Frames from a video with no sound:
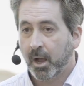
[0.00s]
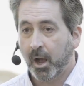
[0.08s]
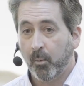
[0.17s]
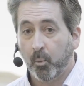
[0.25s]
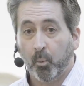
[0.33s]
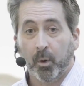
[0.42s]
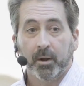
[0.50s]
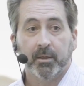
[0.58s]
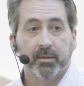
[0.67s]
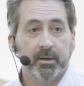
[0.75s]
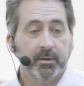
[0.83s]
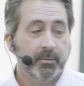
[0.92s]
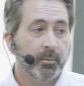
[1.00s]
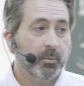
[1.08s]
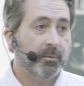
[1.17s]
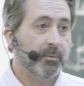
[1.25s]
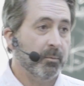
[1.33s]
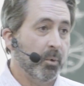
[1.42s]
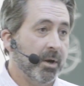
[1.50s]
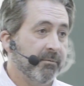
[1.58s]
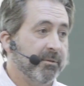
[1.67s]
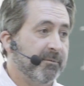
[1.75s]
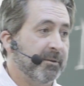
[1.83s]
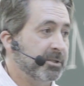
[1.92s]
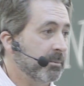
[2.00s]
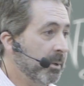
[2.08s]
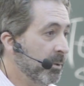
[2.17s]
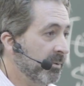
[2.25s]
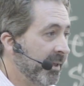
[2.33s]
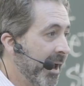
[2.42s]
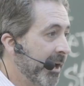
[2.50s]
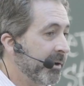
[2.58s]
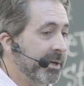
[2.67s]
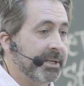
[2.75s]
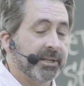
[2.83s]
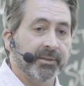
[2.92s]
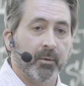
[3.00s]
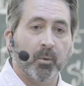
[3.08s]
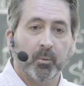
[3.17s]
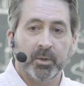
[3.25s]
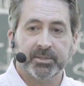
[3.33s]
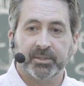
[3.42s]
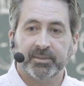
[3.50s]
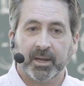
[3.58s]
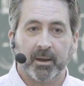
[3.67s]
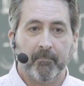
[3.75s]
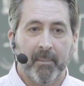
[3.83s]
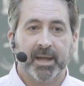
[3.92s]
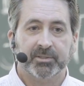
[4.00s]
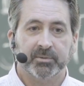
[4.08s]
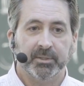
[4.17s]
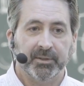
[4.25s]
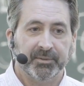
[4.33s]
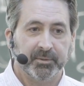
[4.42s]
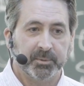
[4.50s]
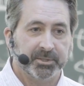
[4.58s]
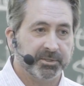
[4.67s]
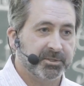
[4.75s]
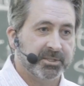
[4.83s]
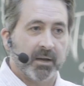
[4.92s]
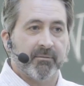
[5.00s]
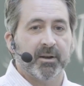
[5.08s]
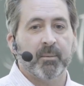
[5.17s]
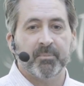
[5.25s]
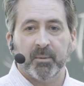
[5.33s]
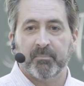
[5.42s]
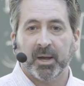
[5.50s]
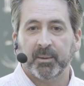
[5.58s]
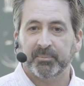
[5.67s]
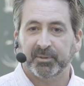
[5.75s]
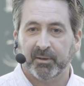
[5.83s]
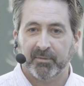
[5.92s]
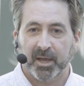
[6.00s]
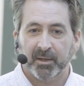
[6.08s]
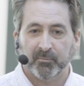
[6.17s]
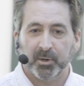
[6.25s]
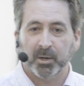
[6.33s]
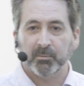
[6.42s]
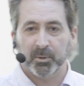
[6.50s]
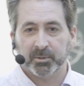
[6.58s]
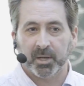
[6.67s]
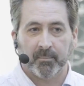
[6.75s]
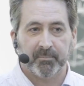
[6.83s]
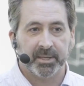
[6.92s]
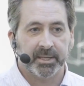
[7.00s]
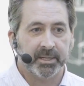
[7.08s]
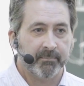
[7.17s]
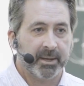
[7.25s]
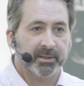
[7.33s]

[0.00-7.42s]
One of the fishermen was angry, and he said, well, we should take a mattress and we should shove it up the pipes of that railroad company and